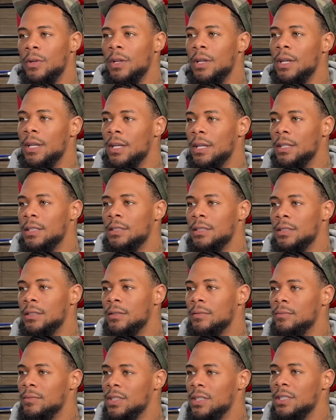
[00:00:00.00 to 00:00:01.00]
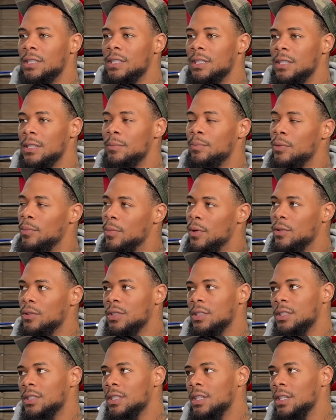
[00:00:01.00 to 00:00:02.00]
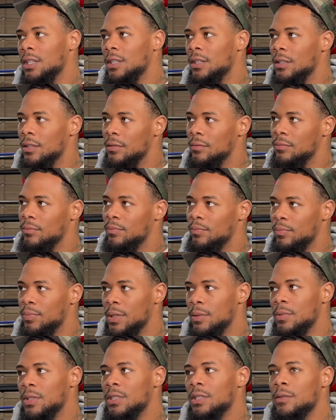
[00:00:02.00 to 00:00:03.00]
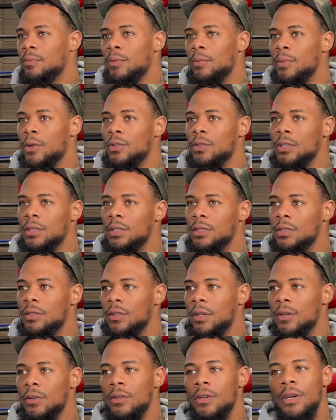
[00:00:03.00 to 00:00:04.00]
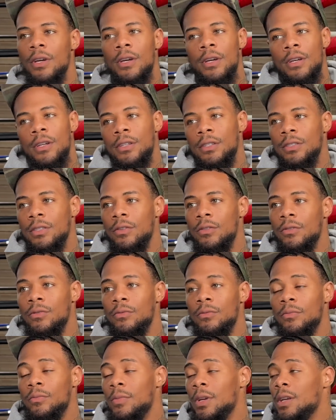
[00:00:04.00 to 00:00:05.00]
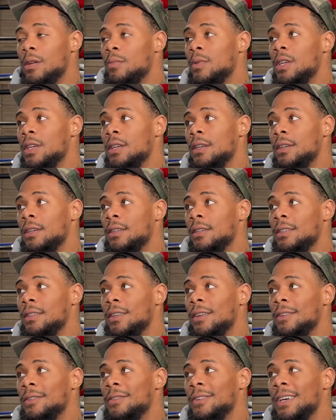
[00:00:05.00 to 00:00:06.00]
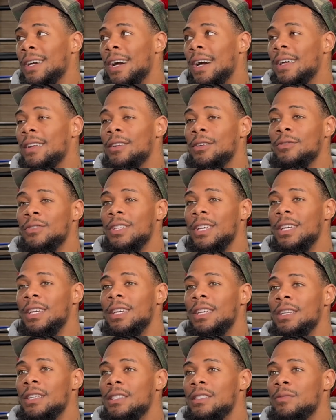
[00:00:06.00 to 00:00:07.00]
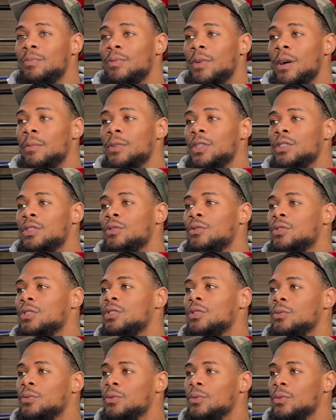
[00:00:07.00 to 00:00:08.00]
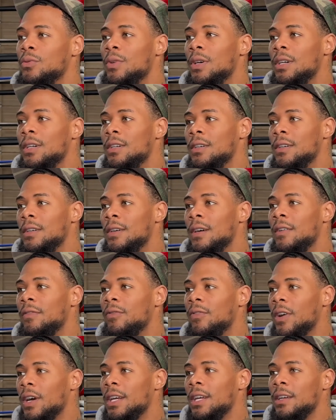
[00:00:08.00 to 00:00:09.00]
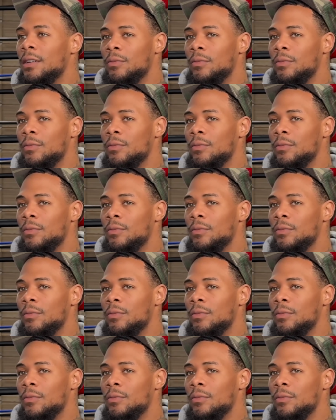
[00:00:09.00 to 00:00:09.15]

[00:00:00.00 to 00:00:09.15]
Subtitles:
his GTD promotions and PBC promotions, So maybe, I don't think he's probably used to a fight